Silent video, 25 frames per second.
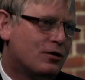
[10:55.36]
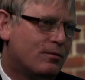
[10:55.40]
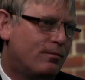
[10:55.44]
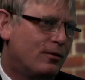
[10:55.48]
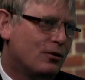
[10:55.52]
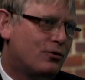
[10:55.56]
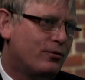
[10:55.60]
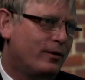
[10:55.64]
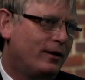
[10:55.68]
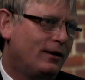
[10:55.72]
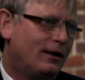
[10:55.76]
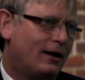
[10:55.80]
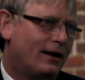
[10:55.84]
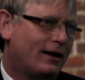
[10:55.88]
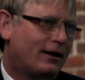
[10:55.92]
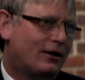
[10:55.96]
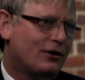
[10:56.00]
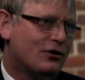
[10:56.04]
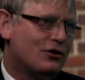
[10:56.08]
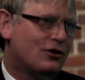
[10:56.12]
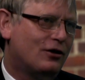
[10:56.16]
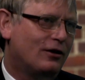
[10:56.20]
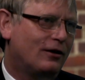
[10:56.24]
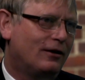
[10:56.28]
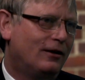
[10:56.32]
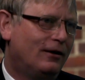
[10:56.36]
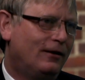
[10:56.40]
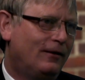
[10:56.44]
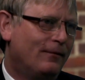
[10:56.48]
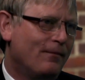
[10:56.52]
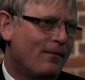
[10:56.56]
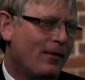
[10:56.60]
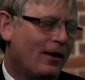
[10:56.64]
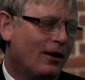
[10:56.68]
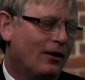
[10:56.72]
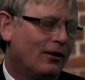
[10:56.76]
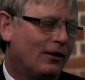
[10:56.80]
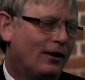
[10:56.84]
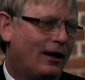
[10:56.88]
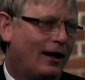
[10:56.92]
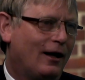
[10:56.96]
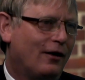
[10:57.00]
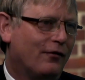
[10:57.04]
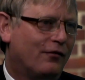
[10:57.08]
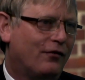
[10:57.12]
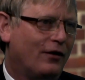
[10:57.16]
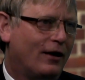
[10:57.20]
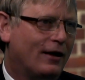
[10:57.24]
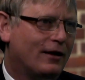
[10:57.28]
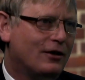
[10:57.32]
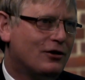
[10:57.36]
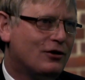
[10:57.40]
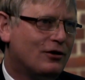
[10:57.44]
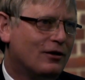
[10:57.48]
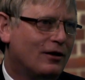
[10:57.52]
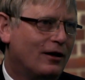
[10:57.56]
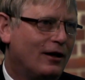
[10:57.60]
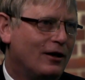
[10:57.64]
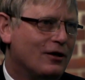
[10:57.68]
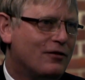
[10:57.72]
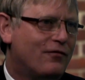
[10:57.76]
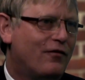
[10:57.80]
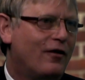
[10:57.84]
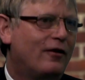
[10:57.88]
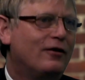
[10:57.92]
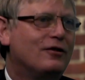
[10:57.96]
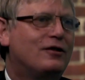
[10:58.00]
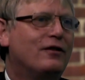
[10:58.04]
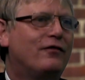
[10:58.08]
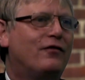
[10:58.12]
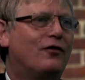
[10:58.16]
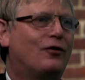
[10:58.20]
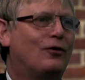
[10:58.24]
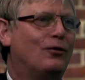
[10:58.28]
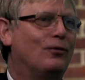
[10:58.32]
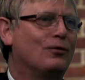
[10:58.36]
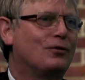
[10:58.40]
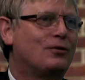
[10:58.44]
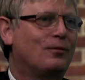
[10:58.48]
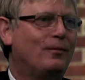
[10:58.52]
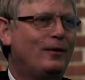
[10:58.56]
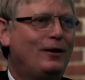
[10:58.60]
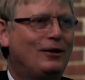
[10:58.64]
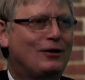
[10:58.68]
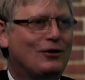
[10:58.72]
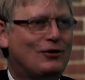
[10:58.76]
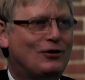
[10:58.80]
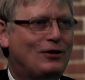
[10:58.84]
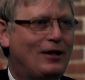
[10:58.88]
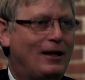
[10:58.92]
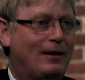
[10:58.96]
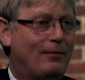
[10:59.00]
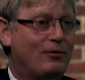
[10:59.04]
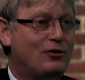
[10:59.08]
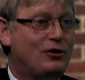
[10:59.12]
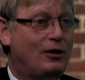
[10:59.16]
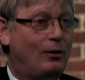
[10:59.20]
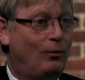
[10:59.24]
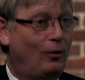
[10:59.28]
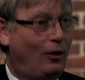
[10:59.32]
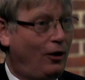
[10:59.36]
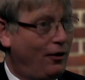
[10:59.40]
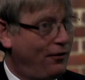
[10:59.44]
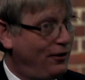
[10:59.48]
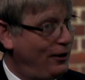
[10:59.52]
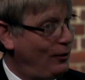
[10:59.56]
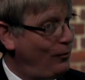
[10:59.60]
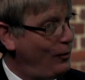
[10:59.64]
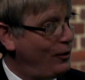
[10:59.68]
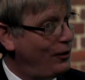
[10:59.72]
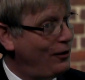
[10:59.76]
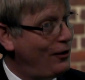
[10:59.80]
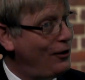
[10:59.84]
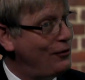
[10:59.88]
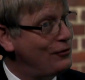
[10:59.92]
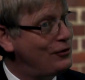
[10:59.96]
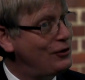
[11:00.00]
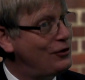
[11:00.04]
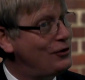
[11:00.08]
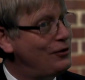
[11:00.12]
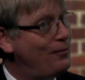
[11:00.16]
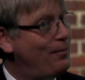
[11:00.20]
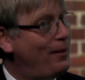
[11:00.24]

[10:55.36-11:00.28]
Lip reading: between Lancaster and Halifax. It's very difficult to me to stand up and say, well, I think one of those is a